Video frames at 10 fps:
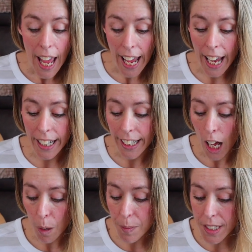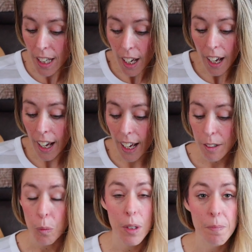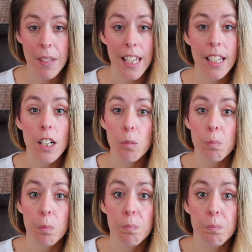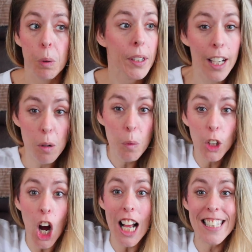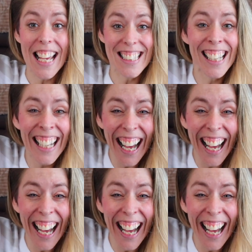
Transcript: and it helps with me putting out more content.